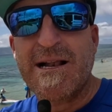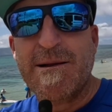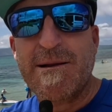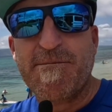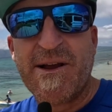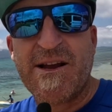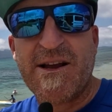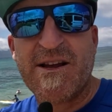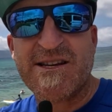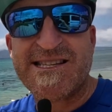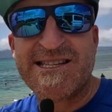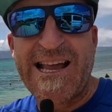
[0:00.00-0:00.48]

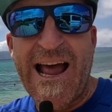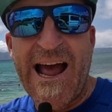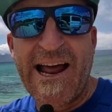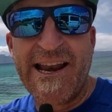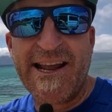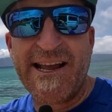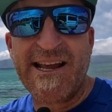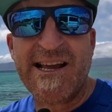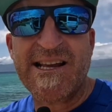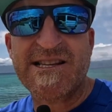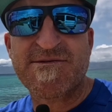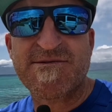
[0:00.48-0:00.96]
Because that
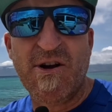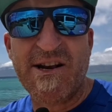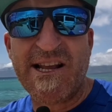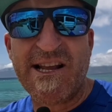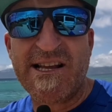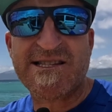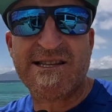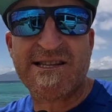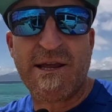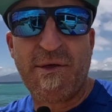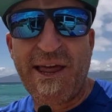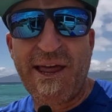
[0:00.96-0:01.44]
is what the
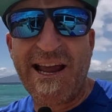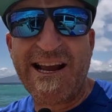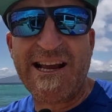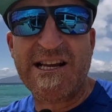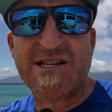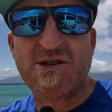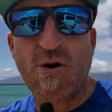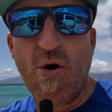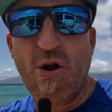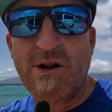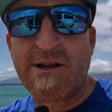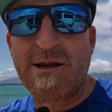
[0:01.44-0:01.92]
thing
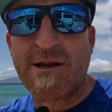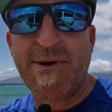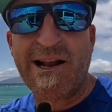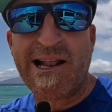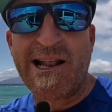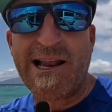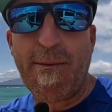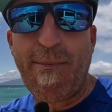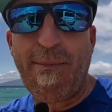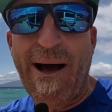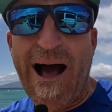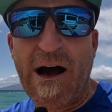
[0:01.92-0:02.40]
is
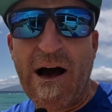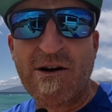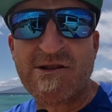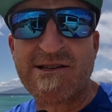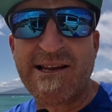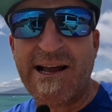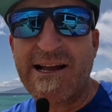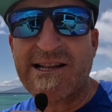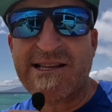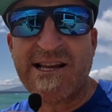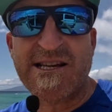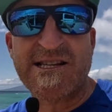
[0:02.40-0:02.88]
ultimately about,
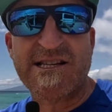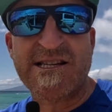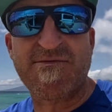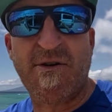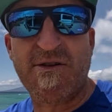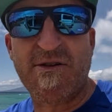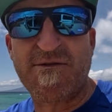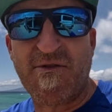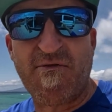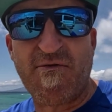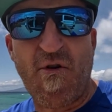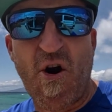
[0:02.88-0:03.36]
and this is
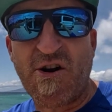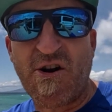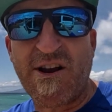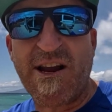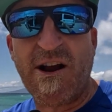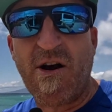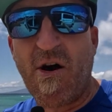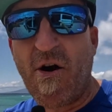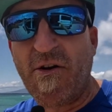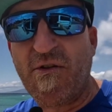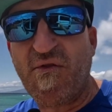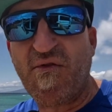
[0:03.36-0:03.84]
what we're
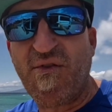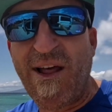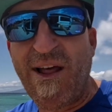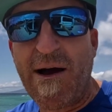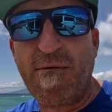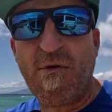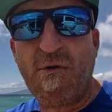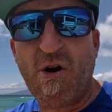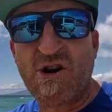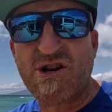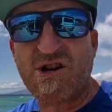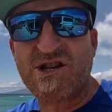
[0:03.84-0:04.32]
working on.
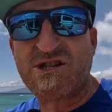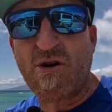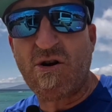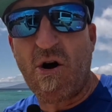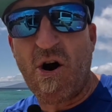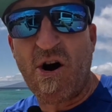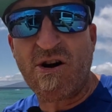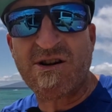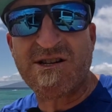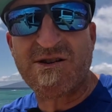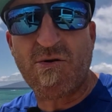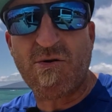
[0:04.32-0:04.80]
Flat water
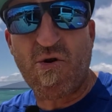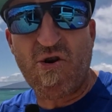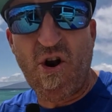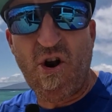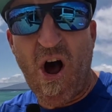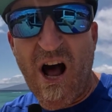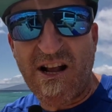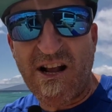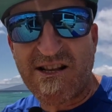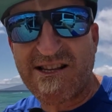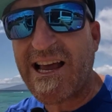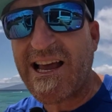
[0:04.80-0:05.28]
starts or
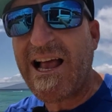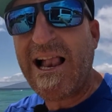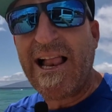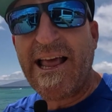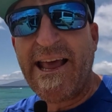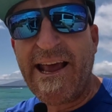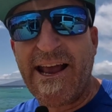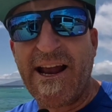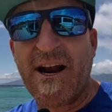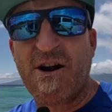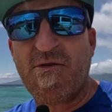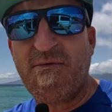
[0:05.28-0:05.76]
not,
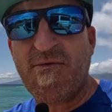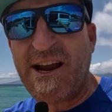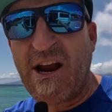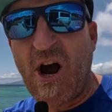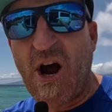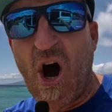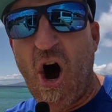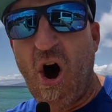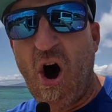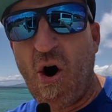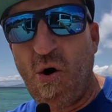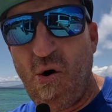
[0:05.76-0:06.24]
here we
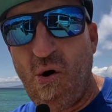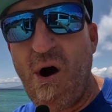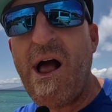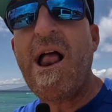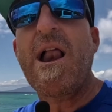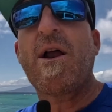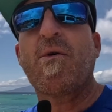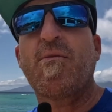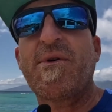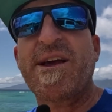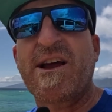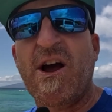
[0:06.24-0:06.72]
go.
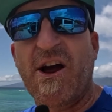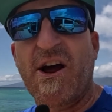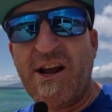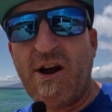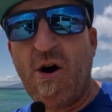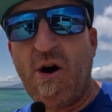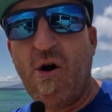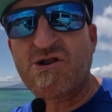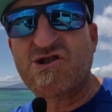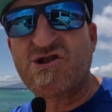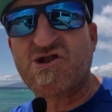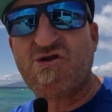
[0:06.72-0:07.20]
We're gonna
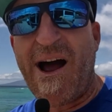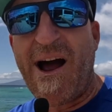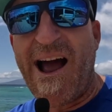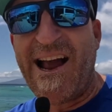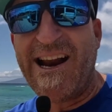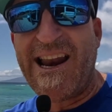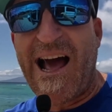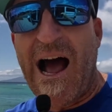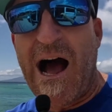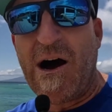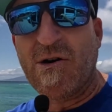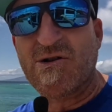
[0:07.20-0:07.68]
go try
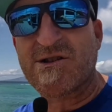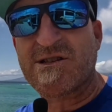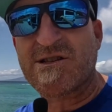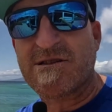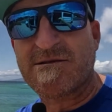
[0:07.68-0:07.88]
it out.